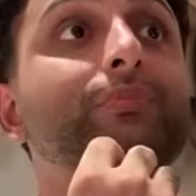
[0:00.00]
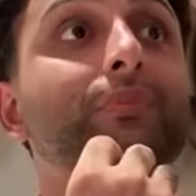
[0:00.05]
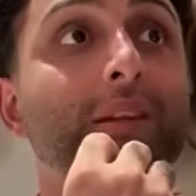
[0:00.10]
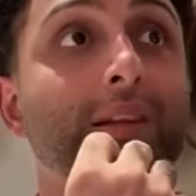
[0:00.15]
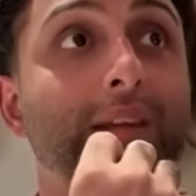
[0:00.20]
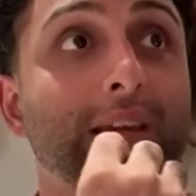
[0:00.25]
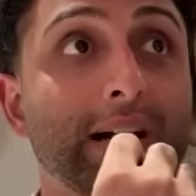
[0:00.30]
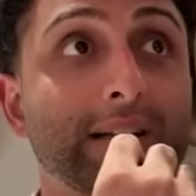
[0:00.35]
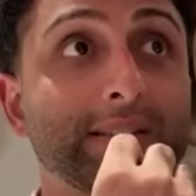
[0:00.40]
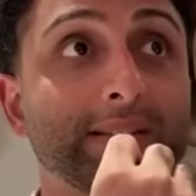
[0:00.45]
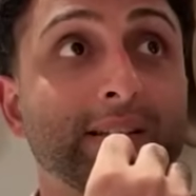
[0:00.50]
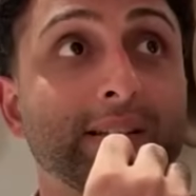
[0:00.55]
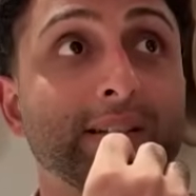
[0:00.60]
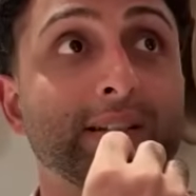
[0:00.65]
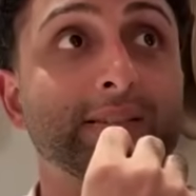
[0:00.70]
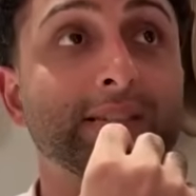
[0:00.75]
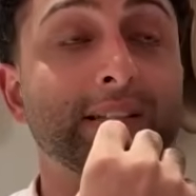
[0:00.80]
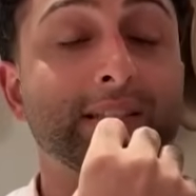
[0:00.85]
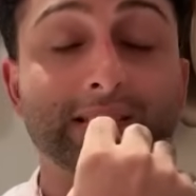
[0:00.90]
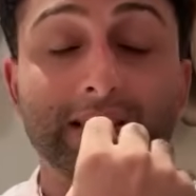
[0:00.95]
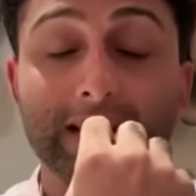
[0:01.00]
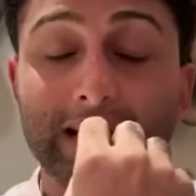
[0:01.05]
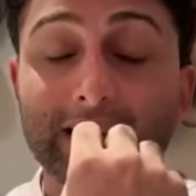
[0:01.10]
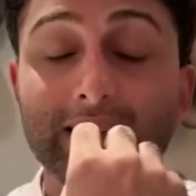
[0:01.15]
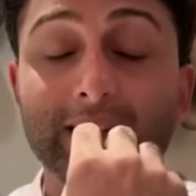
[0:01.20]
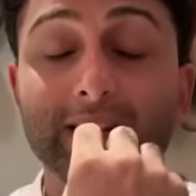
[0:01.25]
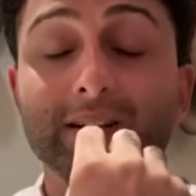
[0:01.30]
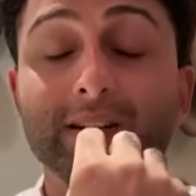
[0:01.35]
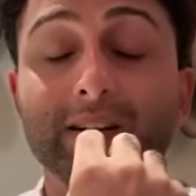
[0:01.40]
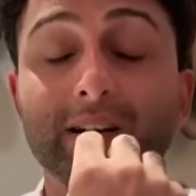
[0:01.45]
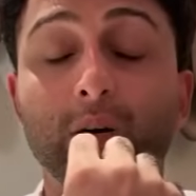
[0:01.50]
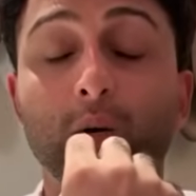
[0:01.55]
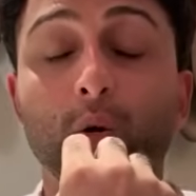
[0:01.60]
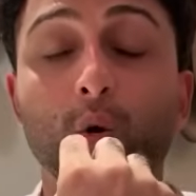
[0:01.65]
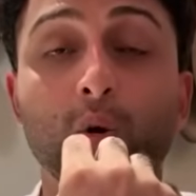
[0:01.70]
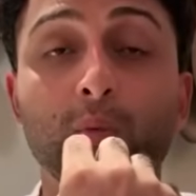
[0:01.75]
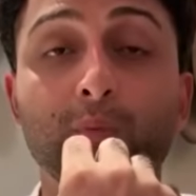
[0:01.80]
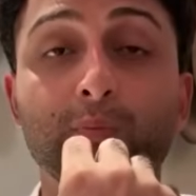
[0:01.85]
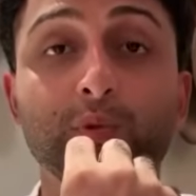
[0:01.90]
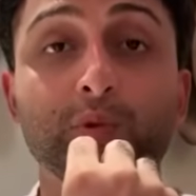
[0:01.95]
he has a desire, a
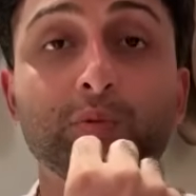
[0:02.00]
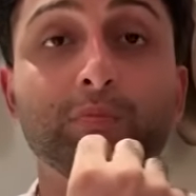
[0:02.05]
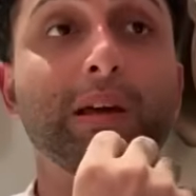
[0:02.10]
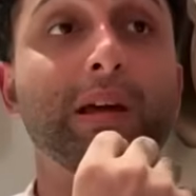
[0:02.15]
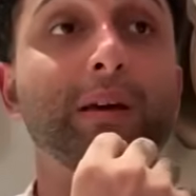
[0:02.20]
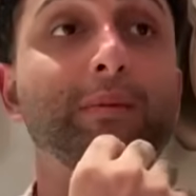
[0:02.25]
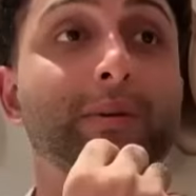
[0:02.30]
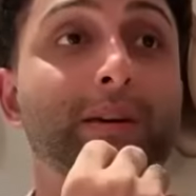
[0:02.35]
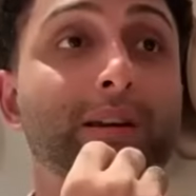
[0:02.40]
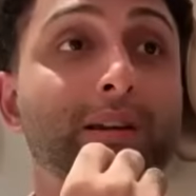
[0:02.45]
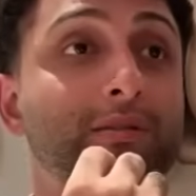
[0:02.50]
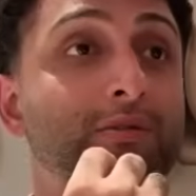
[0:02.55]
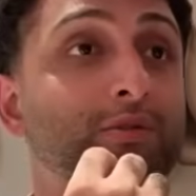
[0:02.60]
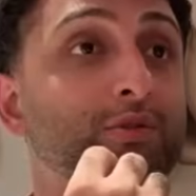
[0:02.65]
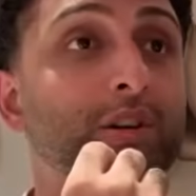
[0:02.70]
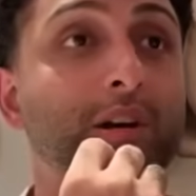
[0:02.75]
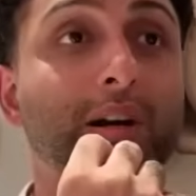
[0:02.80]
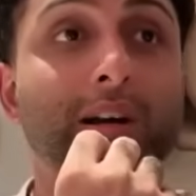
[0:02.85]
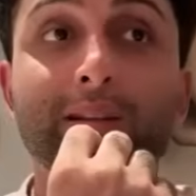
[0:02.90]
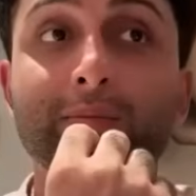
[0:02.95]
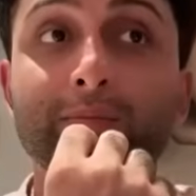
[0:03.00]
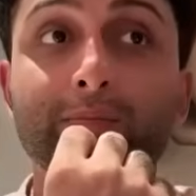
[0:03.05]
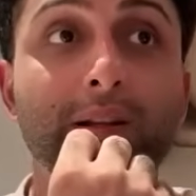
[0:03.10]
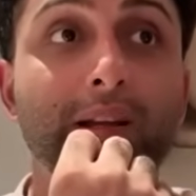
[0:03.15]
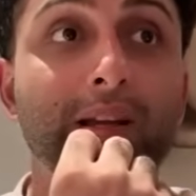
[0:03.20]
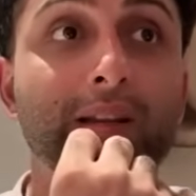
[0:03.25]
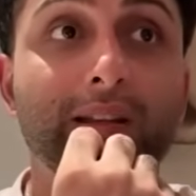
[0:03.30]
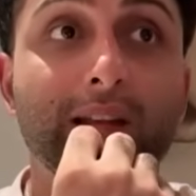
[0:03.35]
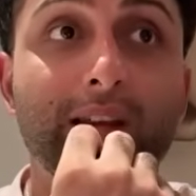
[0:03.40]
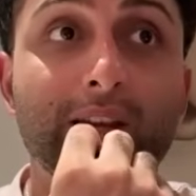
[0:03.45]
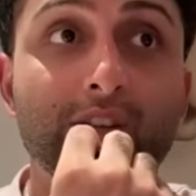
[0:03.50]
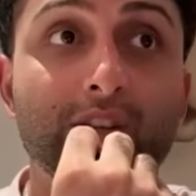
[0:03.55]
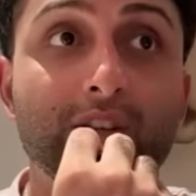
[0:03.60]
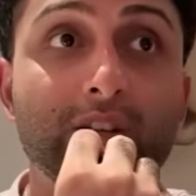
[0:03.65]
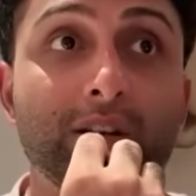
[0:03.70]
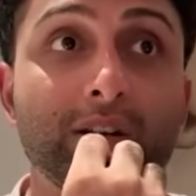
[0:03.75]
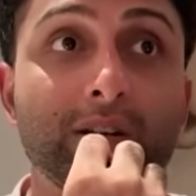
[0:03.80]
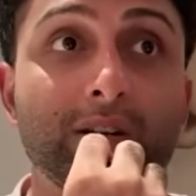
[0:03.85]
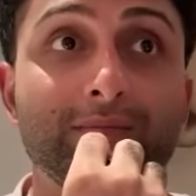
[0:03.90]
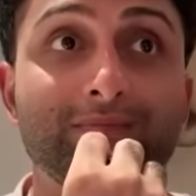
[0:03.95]
hope to maybe try and play in
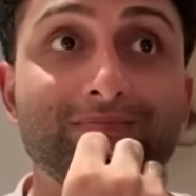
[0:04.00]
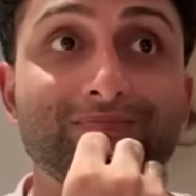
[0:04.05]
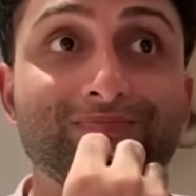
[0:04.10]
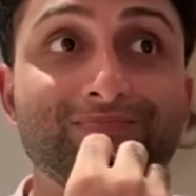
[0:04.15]
Asia.